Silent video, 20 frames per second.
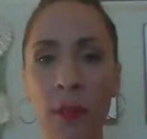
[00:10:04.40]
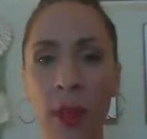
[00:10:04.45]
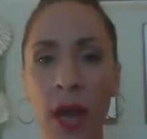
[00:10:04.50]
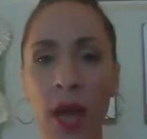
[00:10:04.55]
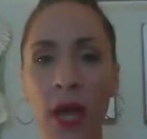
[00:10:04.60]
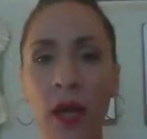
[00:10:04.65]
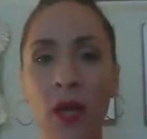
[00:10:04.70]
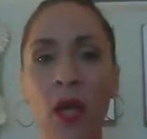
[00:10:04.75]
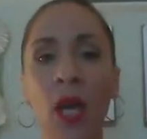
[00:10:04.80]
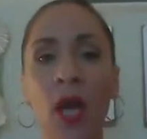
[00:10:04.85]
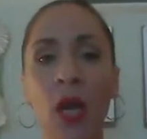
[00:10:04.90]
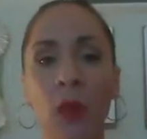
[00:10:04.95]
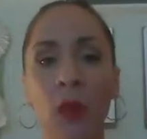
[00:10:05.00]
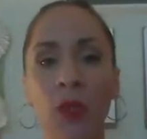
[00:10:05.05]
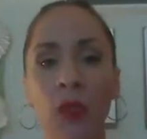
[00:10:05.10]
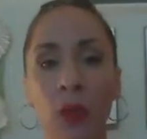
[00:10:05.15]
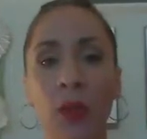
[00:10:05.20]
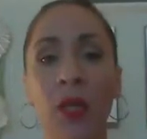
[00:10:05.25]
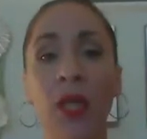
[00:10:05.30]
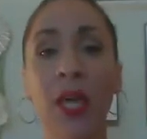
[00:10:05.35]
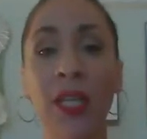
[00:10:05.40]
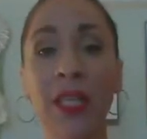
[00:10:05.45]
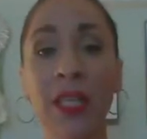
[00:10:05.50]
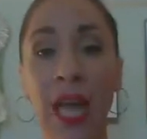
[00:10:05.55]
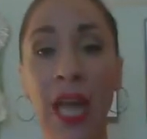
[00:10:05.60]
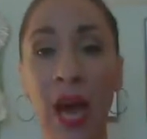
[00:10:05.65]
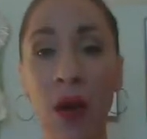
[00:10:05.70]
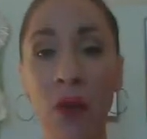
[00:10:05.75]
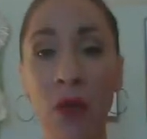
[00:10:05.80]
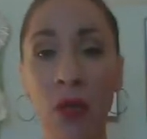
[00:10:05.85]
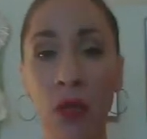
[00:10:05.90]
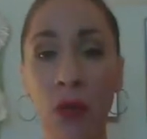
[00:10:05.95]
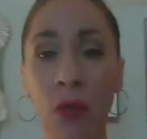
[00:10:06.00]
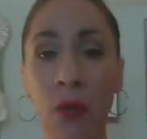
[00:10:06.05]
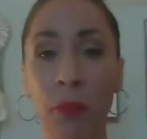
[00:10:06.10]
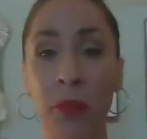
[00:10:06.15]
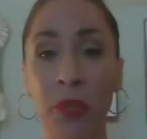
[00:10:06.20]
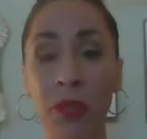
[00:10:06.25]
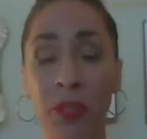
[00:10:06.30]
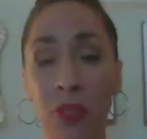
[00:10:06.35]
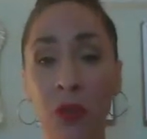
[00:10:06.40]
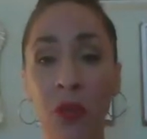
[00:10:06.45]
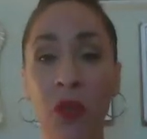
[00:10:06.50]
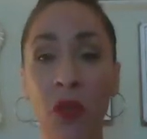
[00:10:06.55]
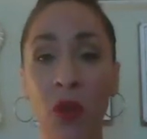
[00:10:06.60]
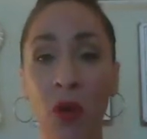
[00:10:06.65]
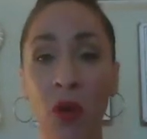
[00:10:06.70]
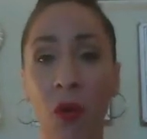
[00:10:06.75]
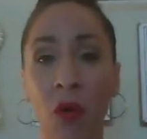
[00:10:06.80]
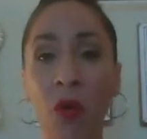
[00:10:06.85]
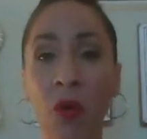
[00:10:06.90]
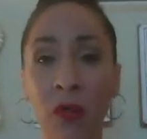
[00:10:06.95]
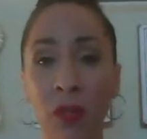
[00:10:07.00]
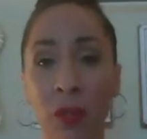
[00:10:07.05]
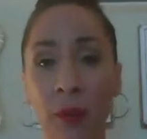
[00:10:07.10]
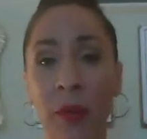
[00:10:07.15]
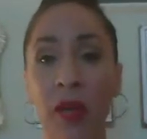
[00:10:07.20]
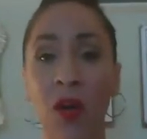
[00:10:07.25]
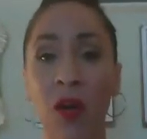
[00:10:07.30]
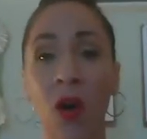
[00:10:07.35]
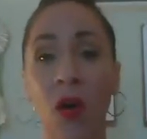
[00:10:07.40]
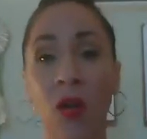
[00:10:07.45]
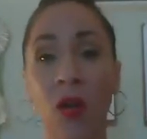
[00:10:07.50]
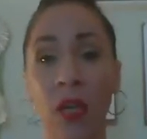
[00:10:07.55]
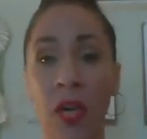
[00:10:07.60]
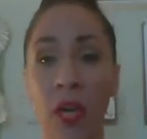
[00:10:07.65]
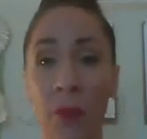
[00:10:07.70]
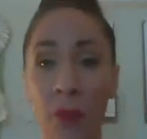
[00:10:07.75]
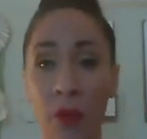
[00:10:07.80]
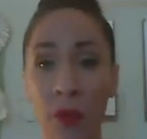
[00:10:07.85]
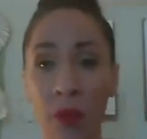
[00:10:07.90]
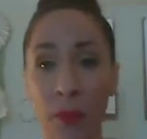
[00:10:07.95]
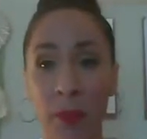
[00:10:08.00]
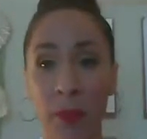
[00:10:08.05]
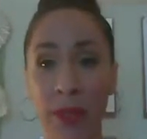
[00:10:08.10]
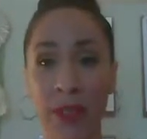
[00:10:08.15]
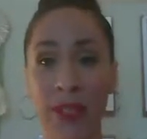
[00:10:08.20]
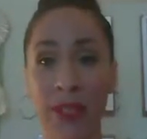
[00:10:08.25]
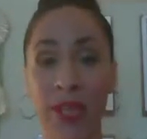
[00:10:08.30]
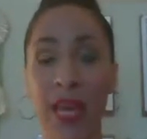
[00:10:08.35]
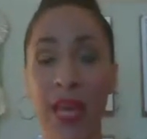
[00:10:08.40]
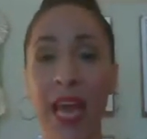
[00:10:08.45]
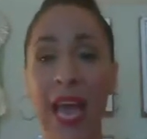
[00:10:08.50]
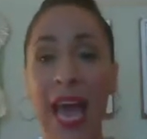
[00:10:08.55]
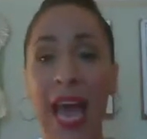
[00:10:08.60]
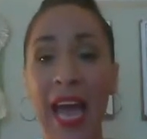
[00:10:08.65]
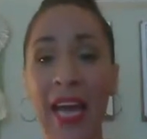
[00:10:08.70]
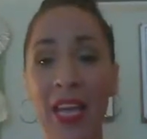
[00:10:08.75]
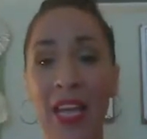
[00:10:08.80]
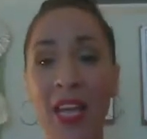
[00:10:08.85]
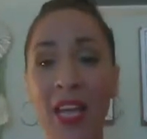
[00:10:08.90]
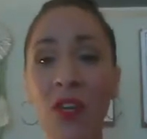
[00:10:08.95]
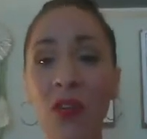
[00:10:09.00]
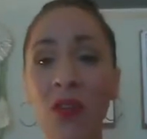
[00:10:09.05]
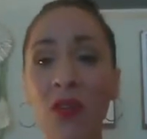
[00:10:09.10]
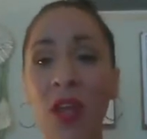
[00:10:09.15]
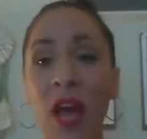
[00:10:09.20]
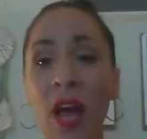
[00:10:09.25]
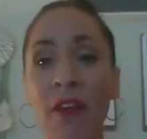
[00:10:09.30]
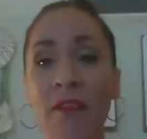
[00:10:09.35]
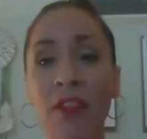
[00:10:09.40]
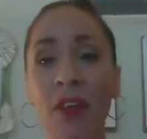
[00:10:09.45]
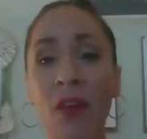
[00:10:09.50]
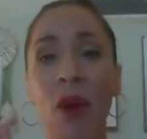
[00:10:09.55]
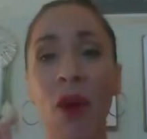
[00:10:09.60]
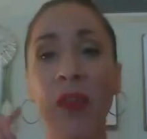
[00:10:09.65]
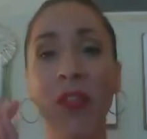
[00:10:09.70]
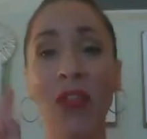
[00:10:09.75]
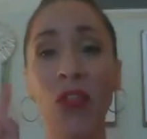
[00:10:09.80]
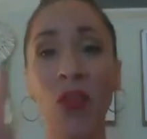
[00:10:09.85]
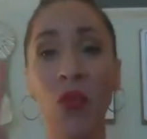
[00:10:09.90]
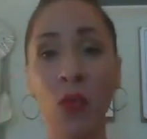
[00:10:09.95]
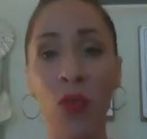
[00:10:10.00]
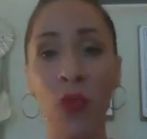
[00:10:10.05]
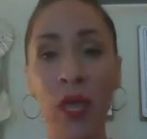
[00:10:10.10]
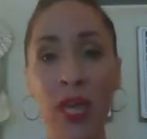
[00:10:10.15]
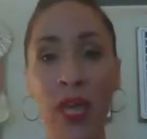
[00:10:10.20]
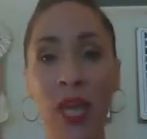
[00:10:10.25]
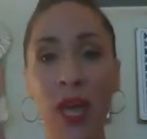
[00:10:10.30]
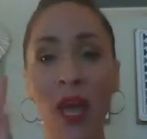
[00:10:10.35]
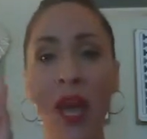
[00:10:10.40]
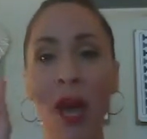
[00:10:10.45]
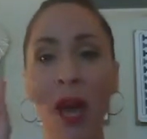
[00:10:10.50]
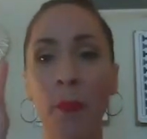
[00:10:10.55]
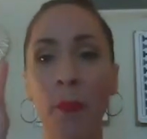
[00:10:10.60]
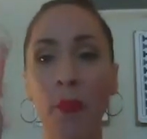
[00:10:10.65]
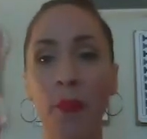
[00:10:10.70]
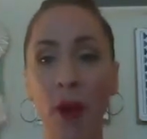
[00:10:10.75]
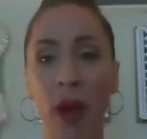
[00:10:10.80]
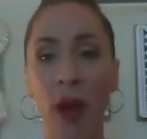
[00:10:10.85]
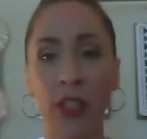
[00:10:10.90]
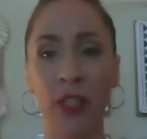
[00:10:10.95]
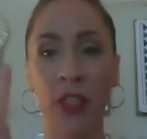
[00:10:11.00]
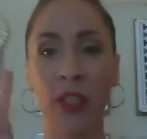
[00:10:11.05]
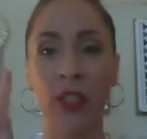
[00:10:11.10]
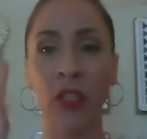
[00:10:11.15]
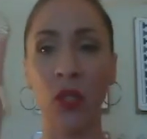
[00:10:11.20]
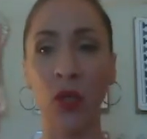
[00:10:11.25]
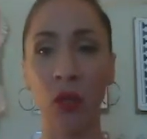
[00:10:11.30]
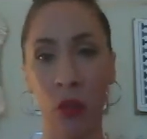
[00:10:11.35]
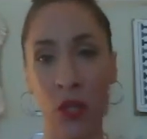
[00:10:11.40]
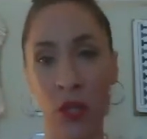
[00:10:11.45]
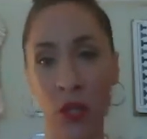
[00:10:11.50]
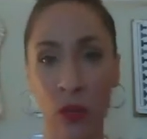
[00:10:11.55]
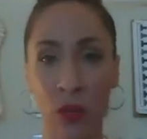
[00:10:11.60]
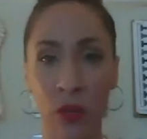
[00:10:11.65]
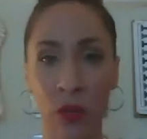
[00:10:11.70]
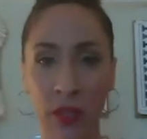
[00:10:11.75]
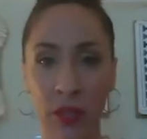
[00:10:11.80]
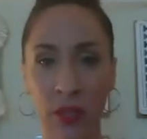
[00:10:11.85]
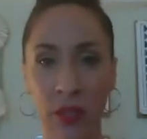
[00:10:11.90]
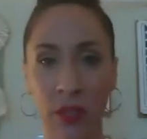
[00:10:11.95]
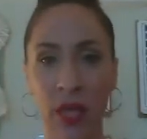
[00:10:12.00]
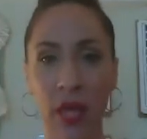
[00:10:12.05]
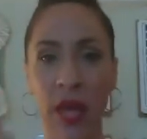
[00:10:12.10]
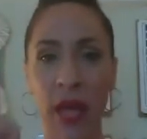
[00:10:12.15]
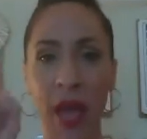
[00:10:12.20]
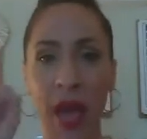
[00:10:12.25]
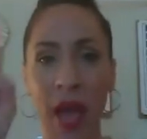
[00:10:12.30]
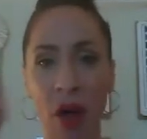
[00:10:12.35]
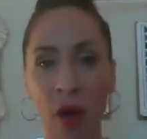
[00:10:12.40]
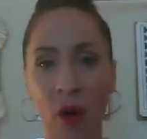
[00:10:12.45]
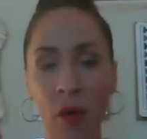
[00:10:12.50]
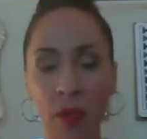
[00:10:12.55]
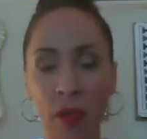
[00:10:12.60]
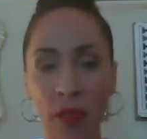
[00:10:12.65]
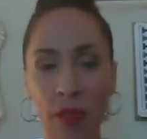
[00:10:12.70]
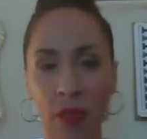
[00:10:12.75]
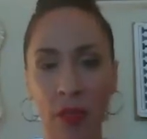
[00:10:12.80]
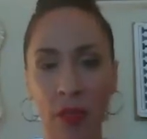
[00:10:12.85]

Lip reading: pad which will allow you to pursue your ultimate calling and purpose. And in your life, there are 3 precious resources: health,